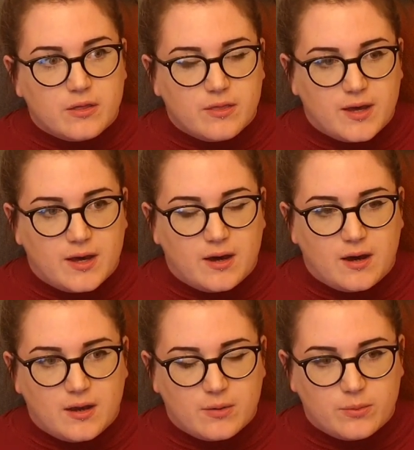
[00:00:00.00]
that
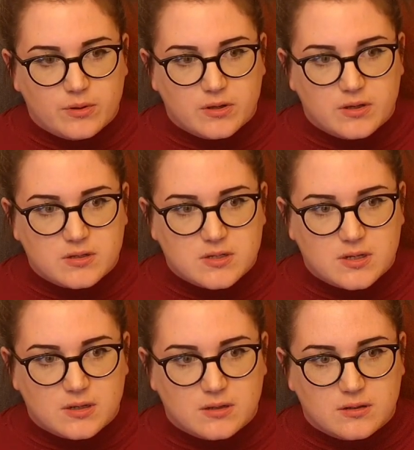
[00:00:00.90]
I would
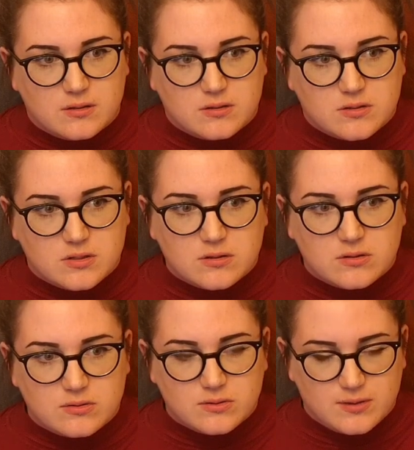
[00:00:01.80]

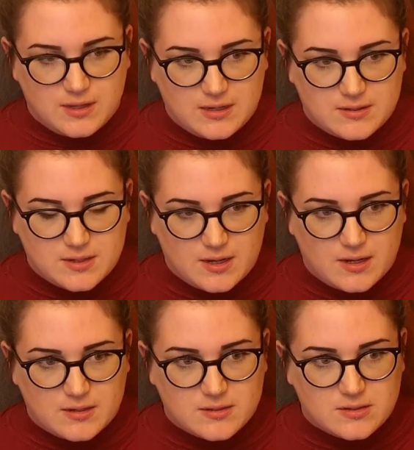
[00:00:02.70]
do this
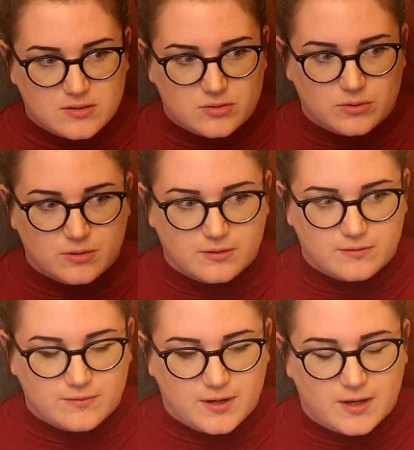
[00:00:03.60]
as a sort
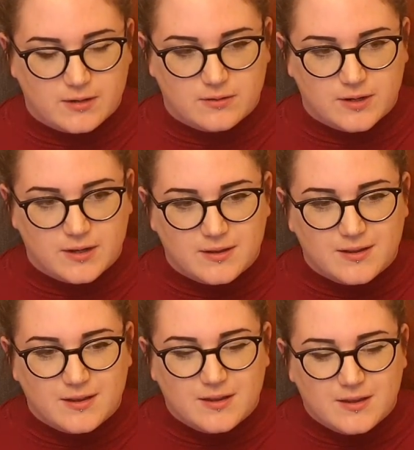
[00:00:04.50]
of, hi Luna,
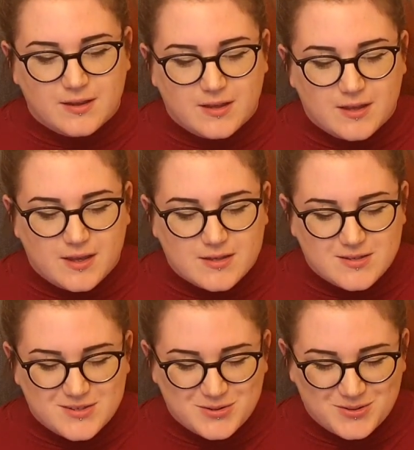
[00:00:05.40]
as a
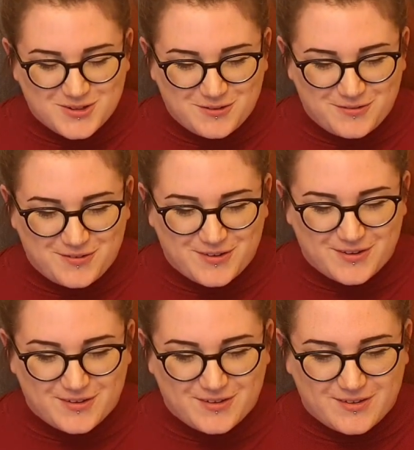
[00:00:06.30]
sort of
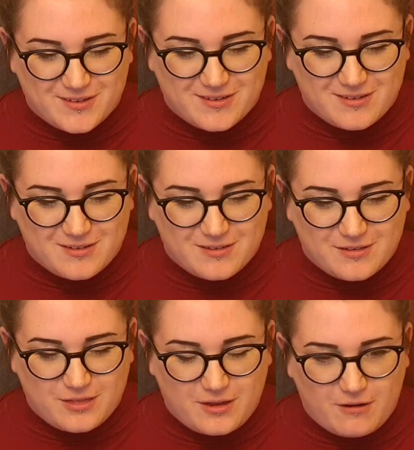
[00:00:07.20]

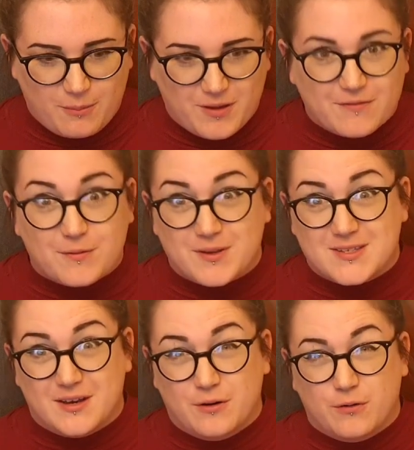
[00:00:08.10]
therapy for
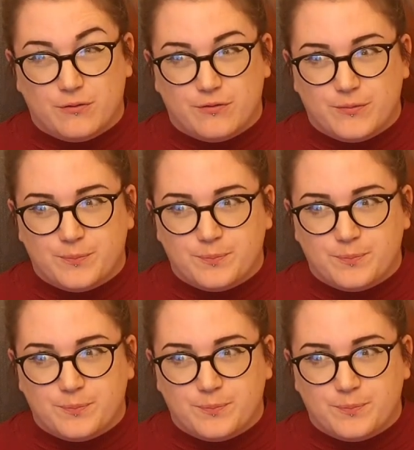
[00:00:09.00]
myself.